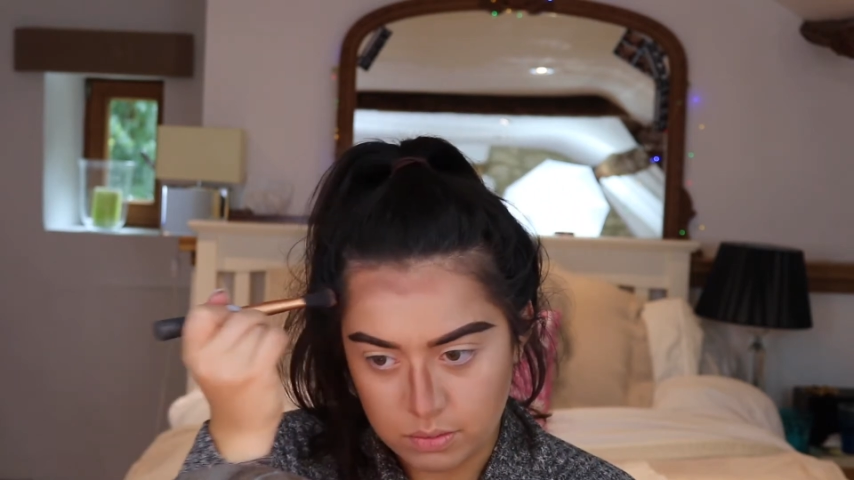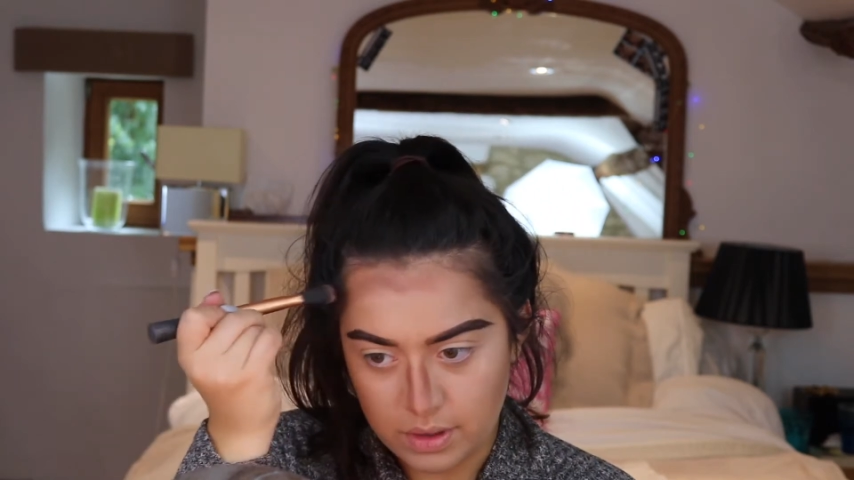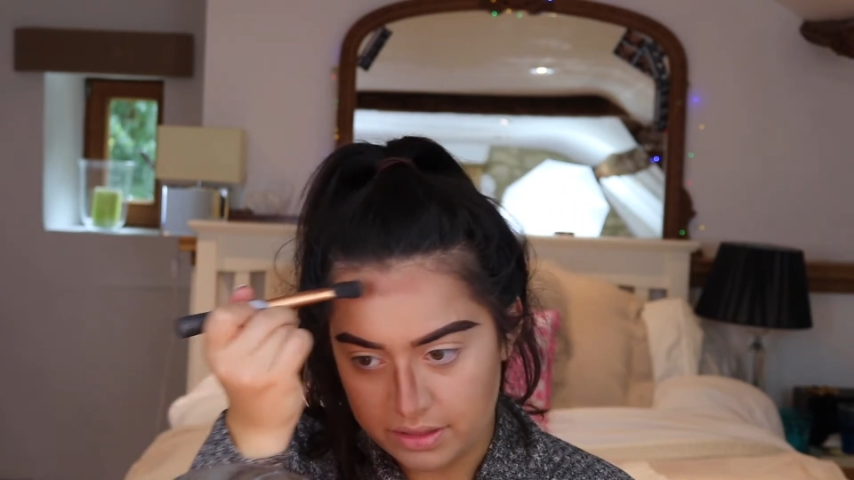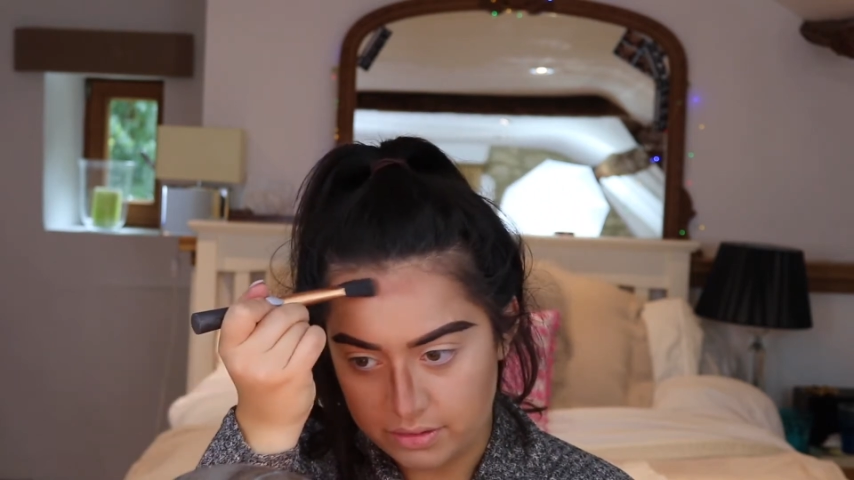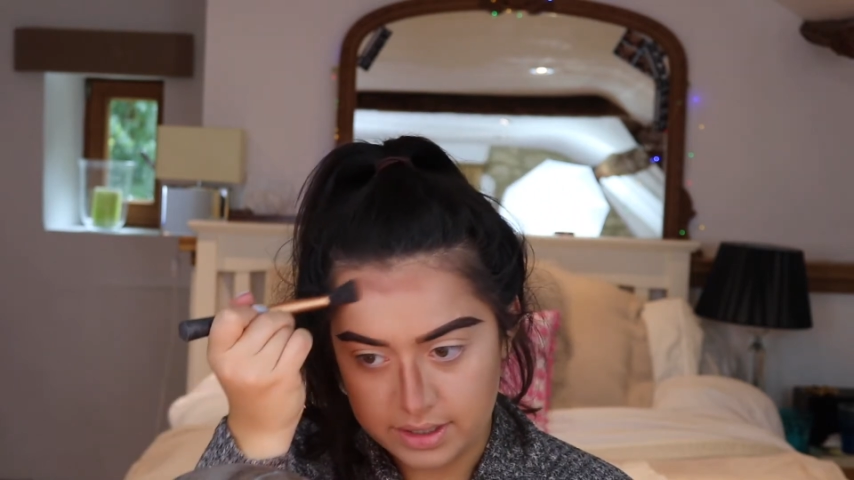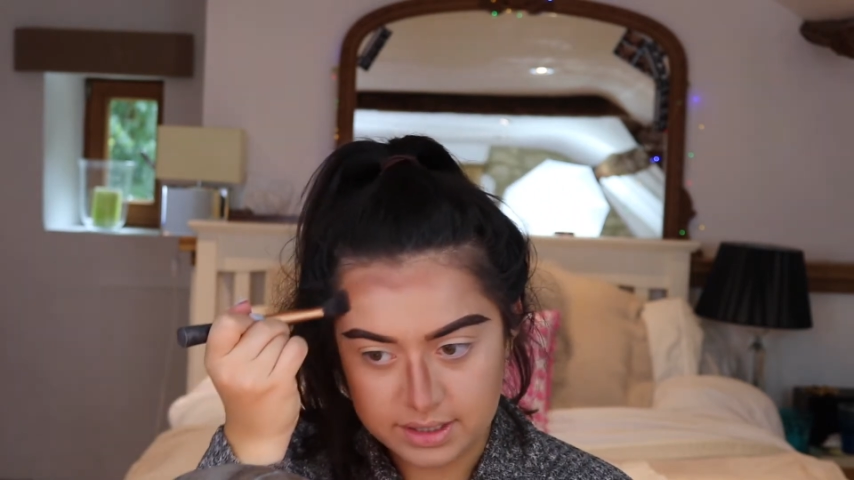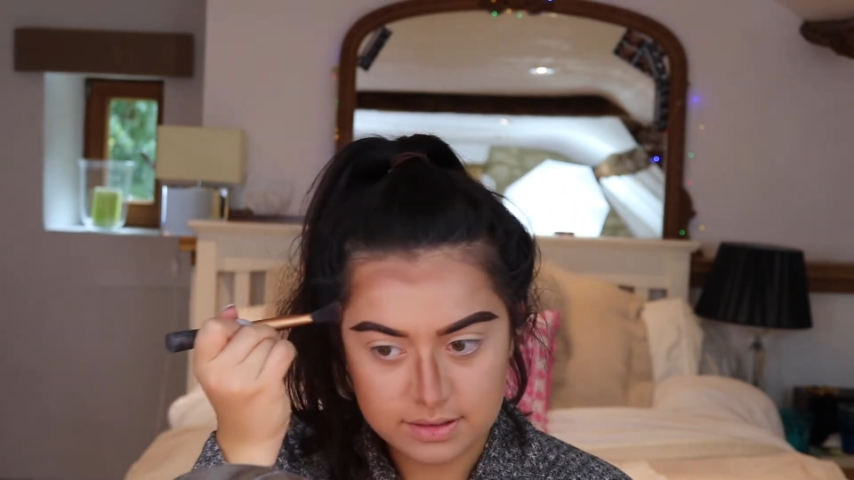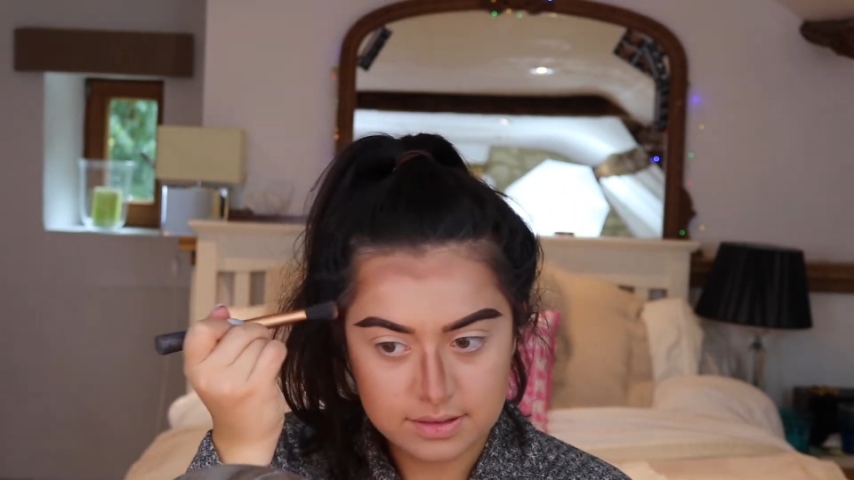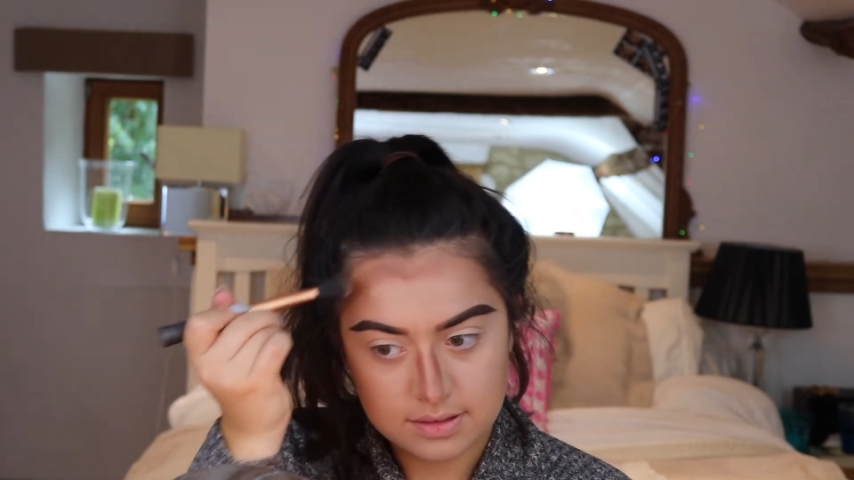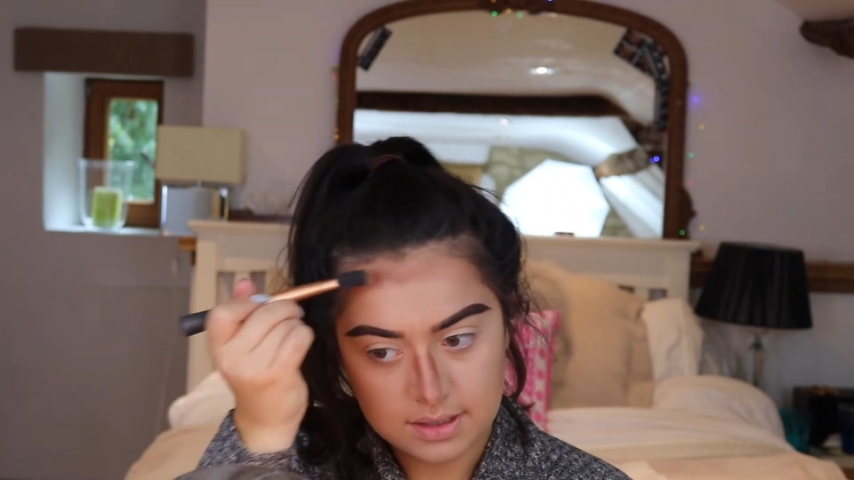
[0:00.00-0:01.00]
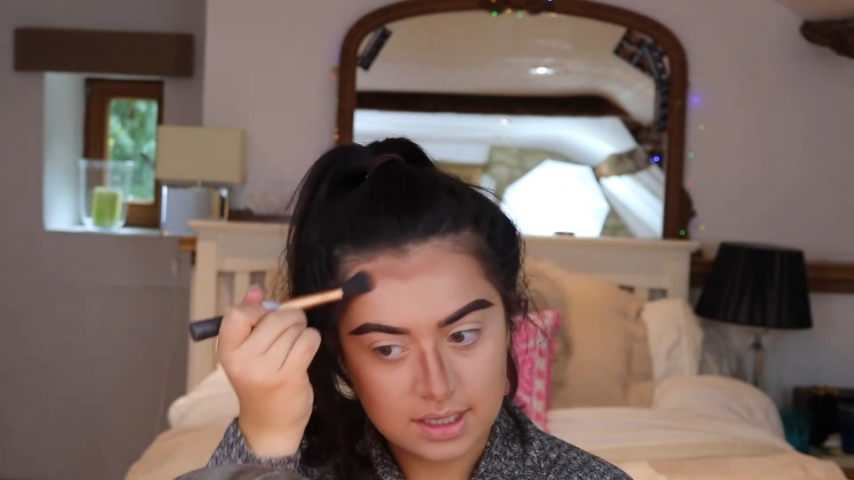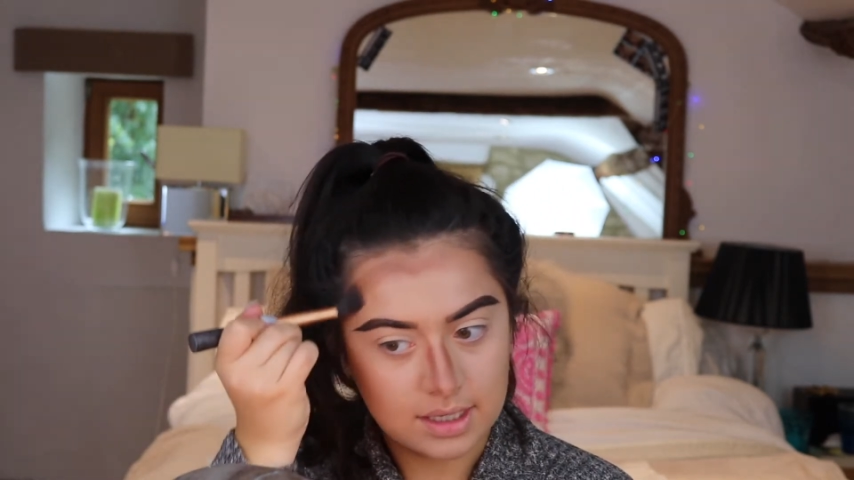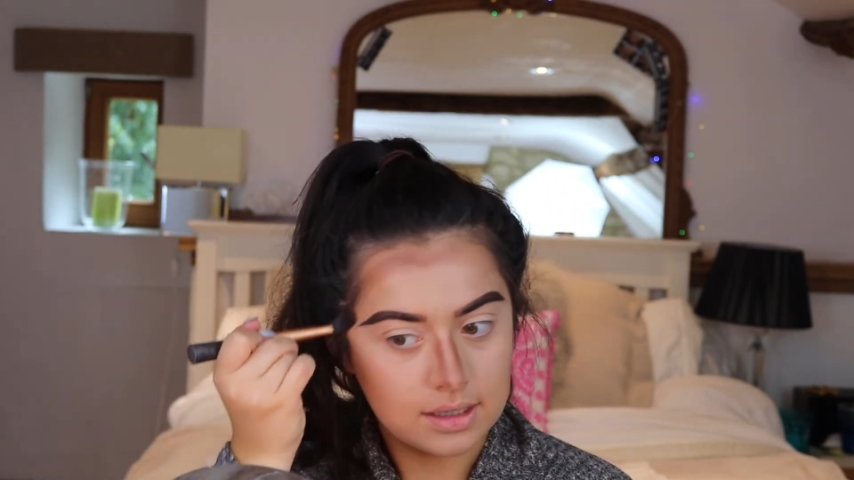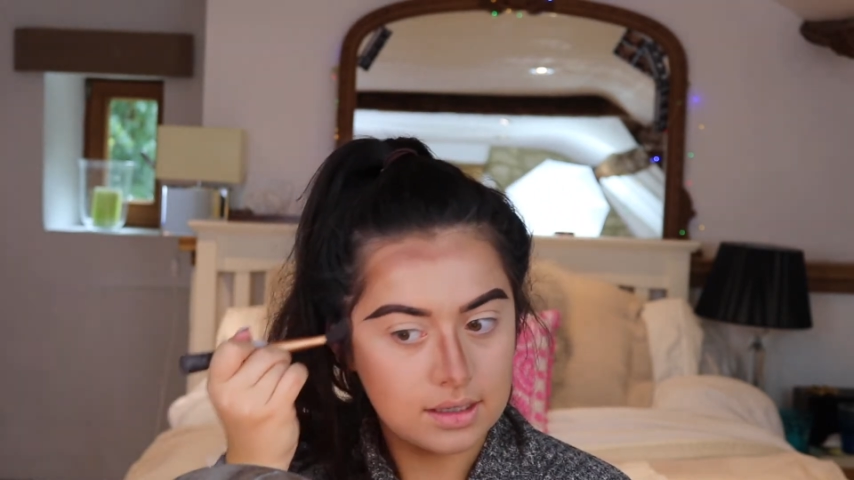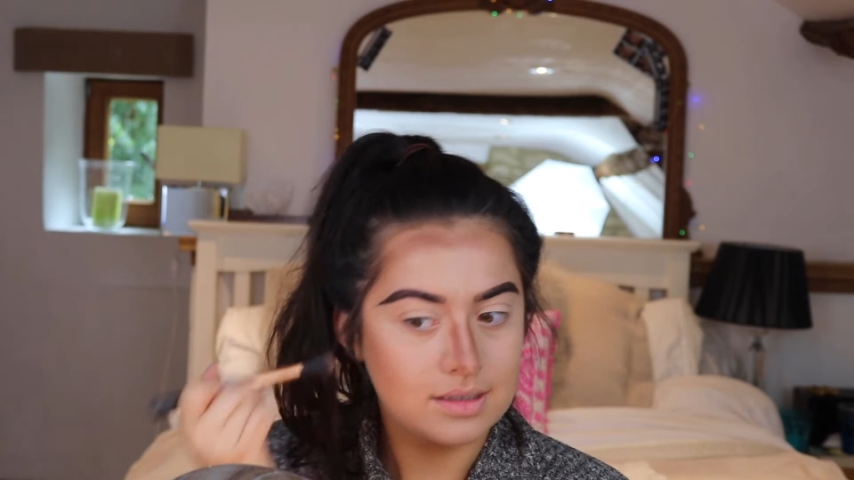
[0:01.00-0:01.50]
the weather is in
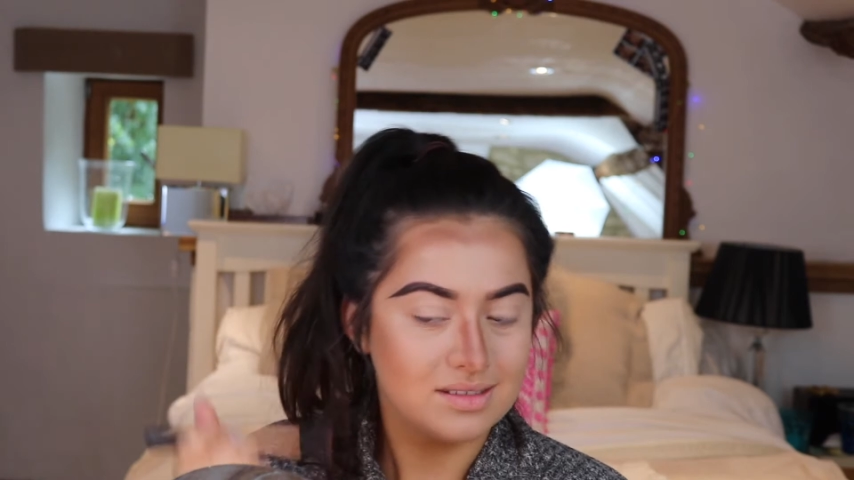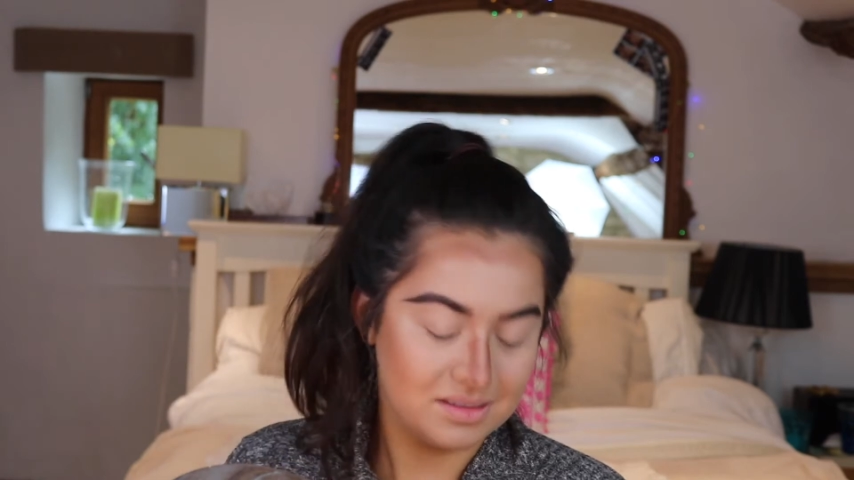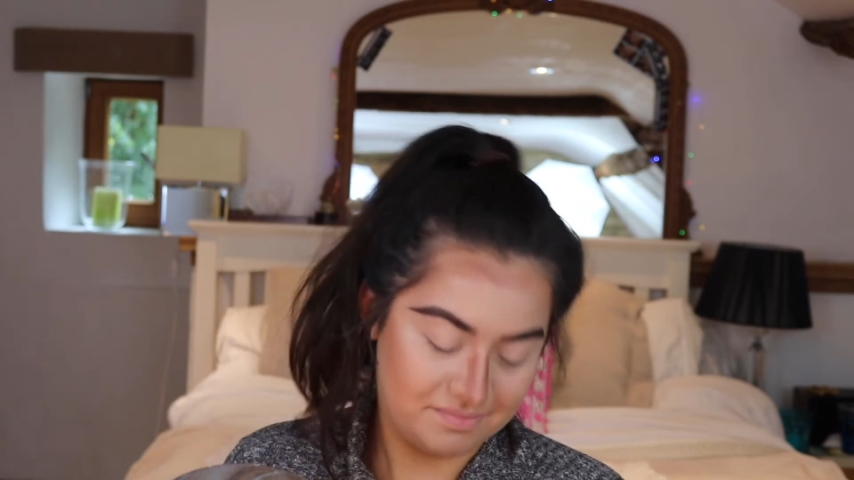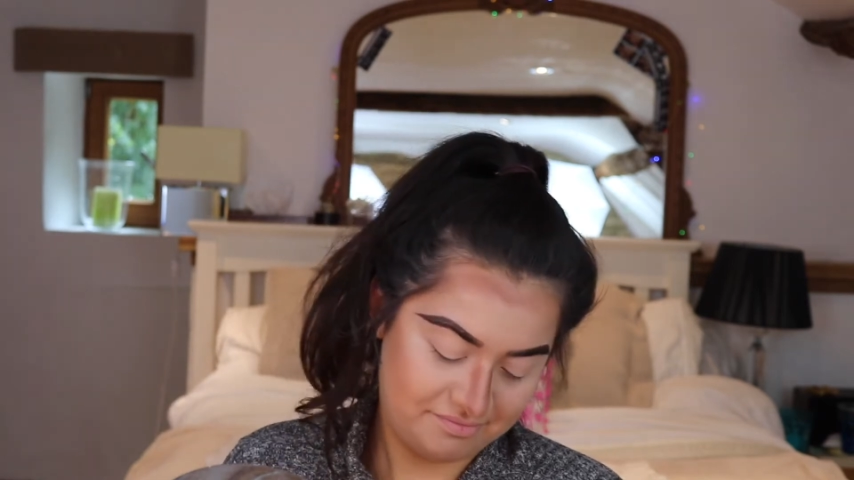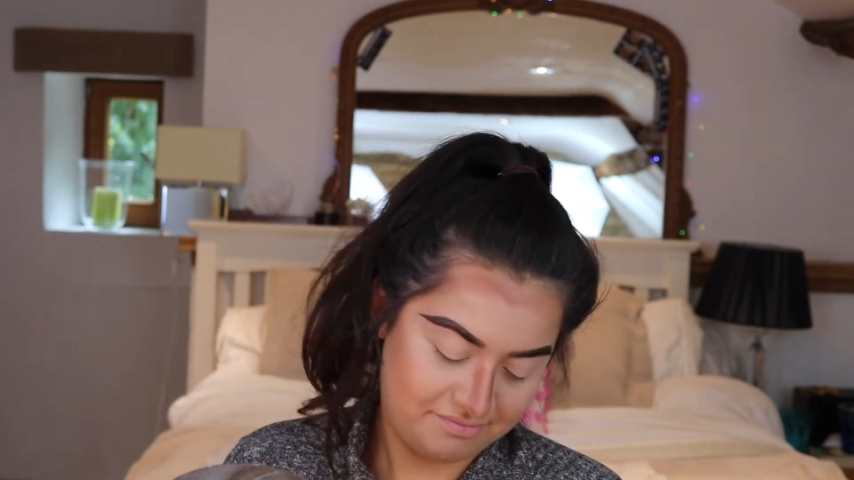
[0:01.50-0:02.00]
England?